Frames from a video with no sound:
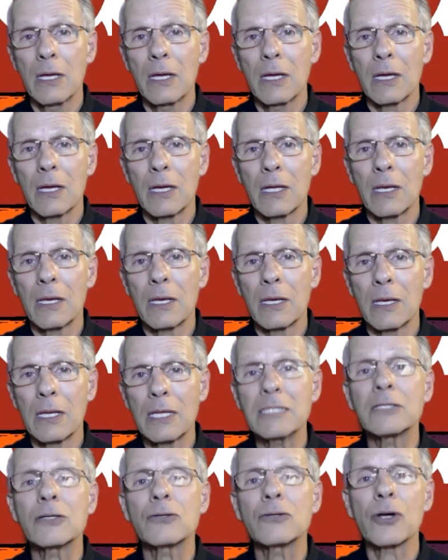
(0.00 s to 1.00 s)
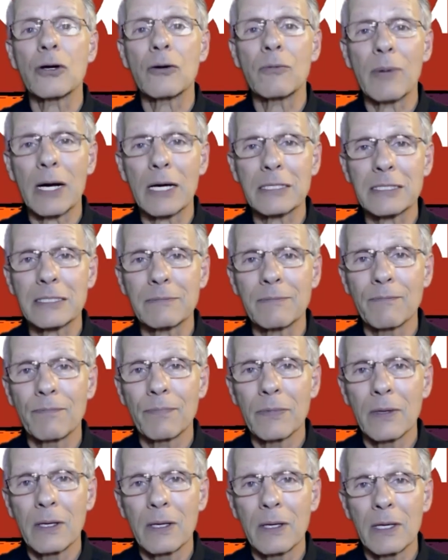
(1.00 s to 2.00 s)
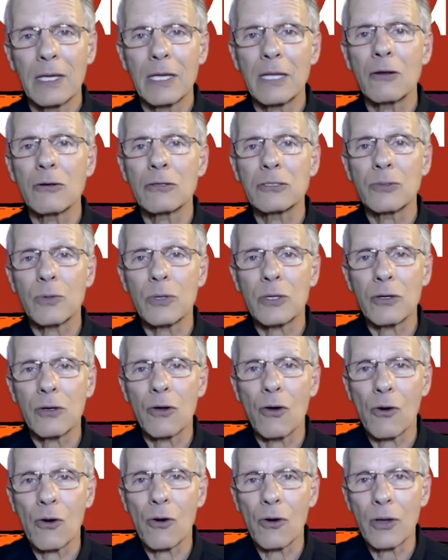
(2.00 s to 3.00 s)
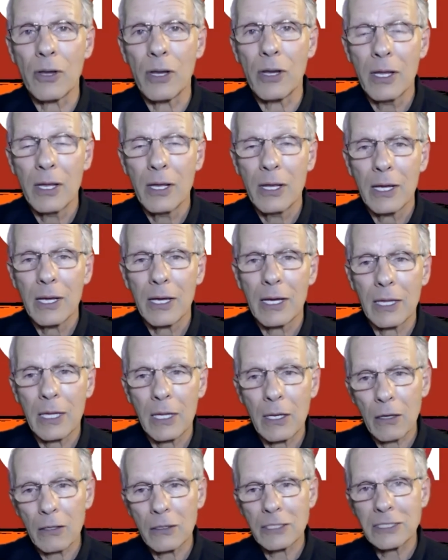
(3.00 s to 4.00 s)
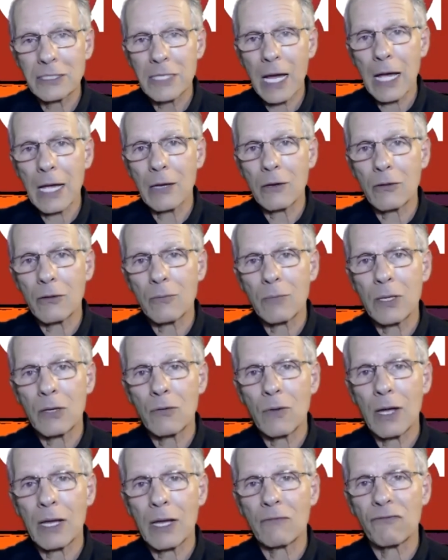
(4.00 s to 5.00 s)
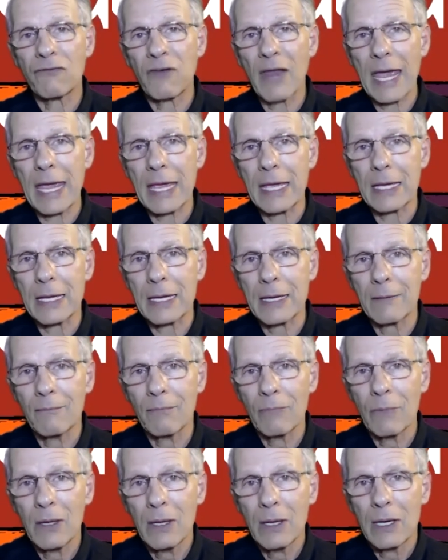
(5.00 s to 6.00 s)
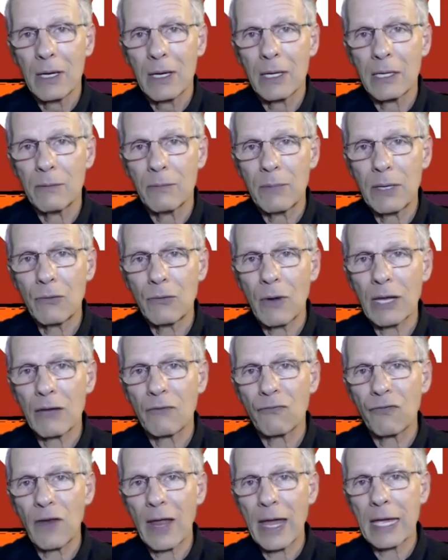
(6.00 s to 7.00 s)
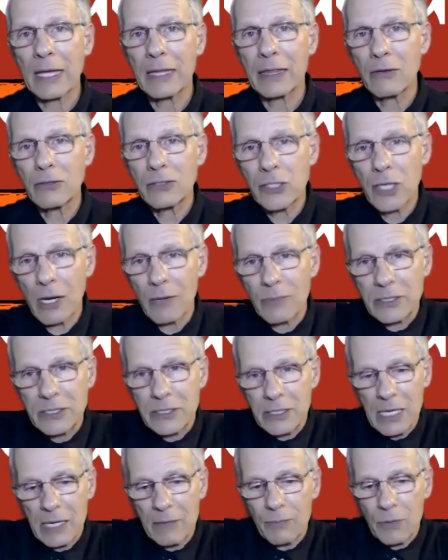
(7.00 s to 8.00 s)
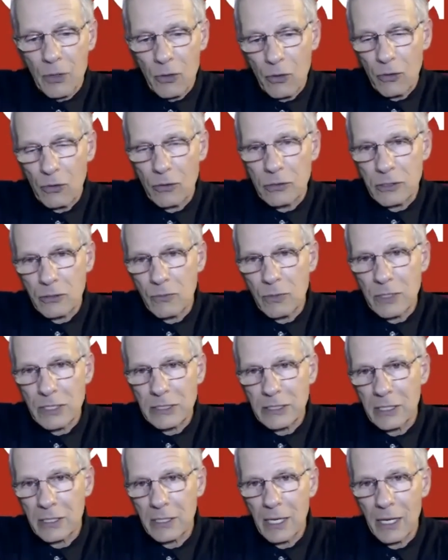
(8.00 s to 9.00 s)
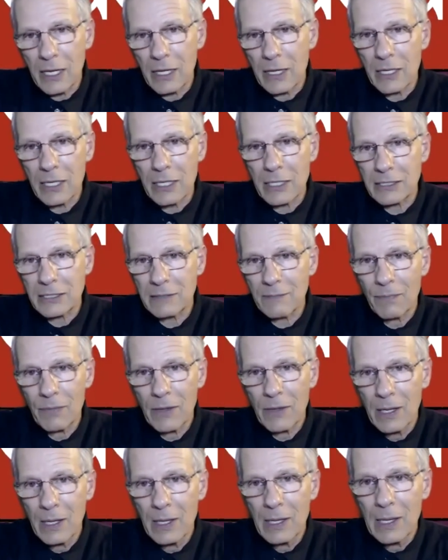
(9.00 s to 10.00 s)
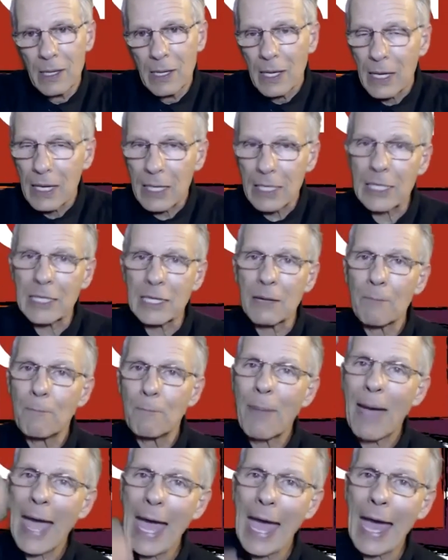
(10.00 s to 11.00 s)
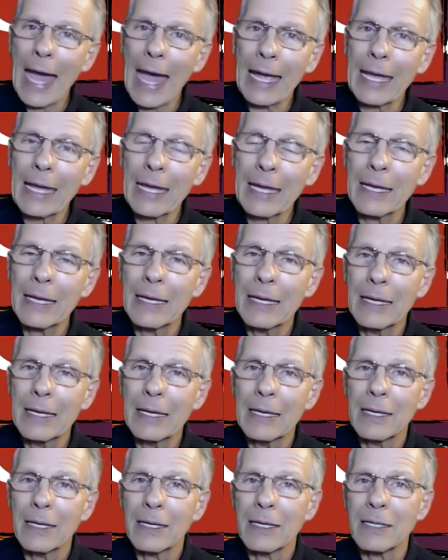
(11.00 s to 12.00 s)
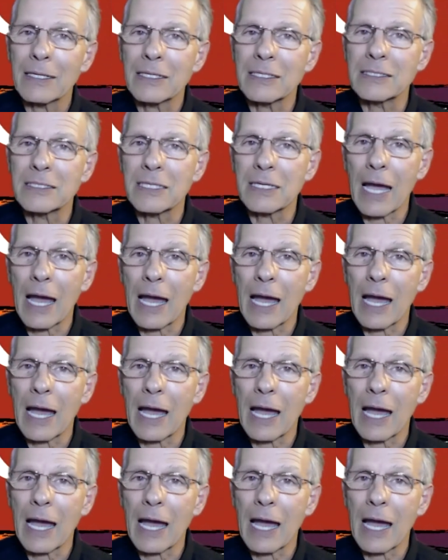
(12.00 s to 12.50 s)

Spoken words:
And he's the trail boss. He knows where you're going. And then on the side are the men riding flank. And the men riding flank, their job is to keep the herd squeezed in like this. And in the back is the guy